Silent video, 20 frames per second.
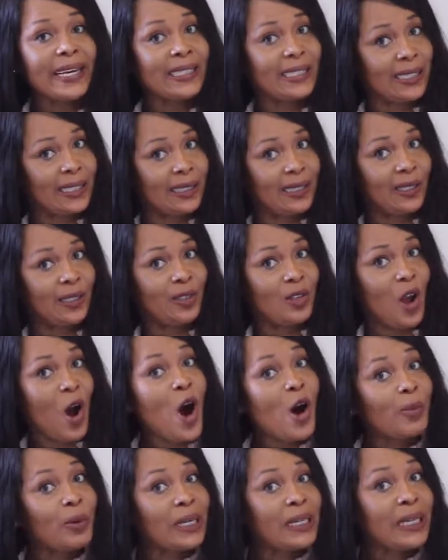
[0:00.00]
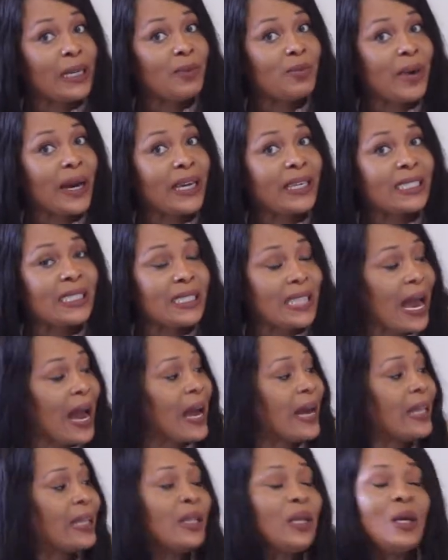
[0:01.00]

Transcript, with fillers: as is normally my style.